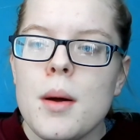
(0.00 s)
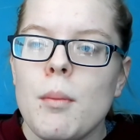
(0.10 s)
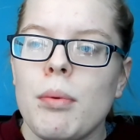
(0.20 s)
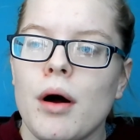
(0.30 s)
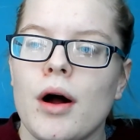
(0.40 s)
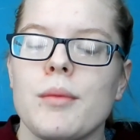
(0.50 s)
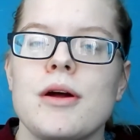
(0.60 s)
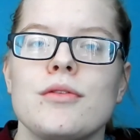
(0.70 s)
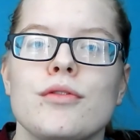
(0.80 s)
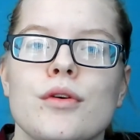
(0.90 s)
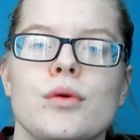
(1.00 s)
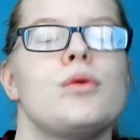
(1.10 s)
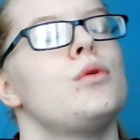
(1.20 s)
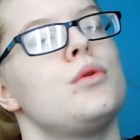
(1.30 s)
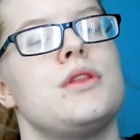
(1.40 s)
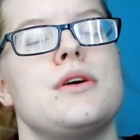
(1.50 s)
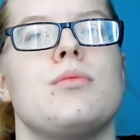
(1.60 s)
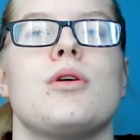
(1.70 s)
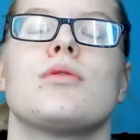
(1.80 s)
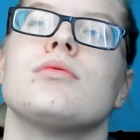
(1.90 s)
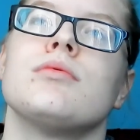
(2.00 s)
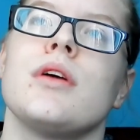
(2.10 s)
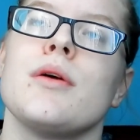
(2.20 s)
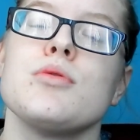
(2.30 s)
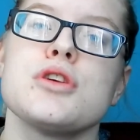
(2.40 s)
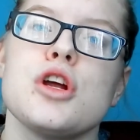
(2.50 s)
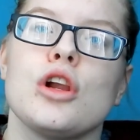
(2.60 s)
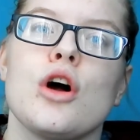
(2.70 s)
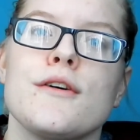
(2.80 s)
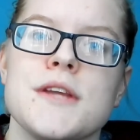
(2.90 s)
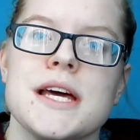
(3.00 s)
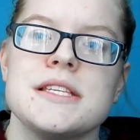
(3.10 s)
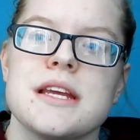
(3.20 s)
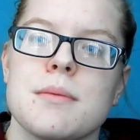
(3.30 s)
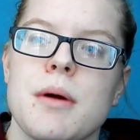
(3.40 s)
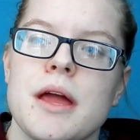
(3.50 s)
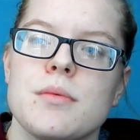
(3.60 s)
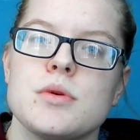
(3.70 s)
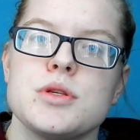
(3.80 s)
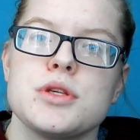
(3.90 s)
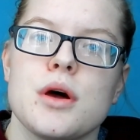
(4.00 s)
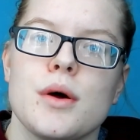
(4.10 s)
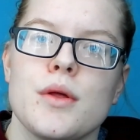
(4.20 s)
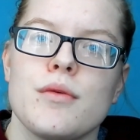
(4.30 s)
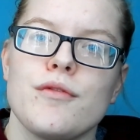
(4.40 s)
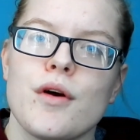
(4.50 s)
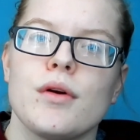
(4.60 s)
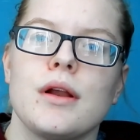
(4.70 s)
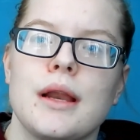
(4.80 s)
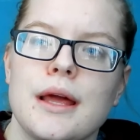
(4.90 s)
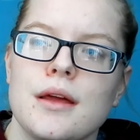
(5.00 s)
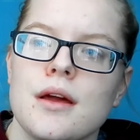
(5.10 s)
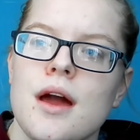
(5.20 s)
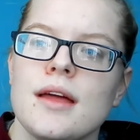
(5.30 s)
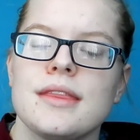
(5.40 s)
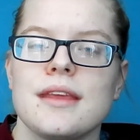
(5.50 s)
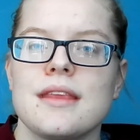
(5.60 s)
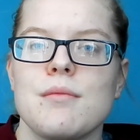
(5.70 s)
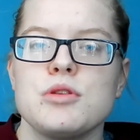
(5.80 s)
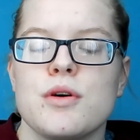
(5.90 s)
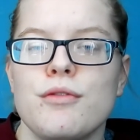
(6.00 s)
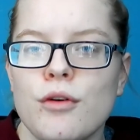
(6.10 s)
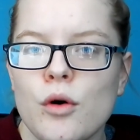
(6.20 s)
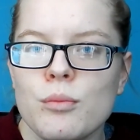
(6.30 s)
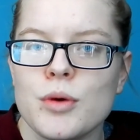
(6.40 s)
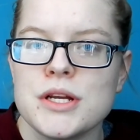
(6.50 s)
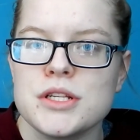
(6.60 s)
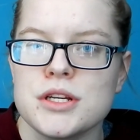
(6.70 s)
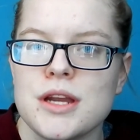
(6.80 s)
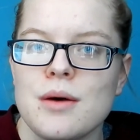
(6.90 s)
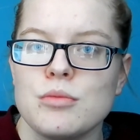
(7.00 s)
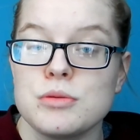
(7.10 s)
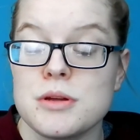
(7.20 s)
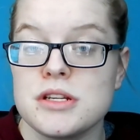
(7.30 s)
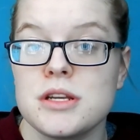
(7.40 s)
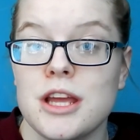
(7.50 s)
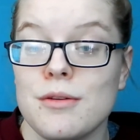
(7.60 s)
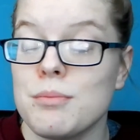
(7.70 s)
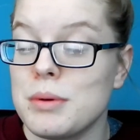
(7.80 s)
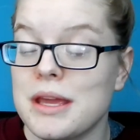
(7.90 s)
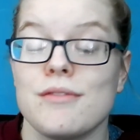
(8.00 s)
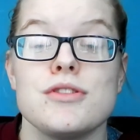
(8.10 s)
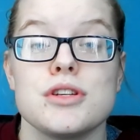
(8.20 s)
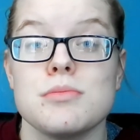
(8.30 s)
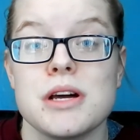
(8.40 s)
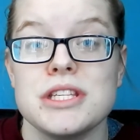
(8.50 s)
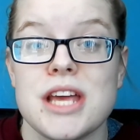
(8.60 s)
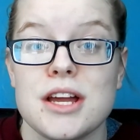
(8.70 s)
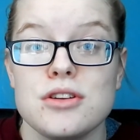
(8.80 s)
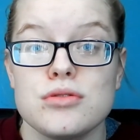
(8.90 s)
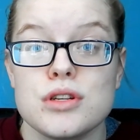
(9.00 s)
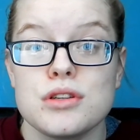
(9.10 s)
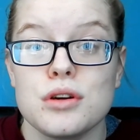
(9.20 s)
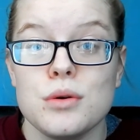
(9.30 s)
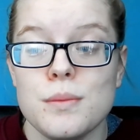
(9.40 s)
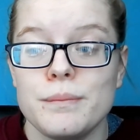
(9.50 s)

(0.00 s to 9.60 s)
But I went through all that one, it wasn't a lot of testing, but it was thoroughly, that there was a form written and was meant to be given to my secondary school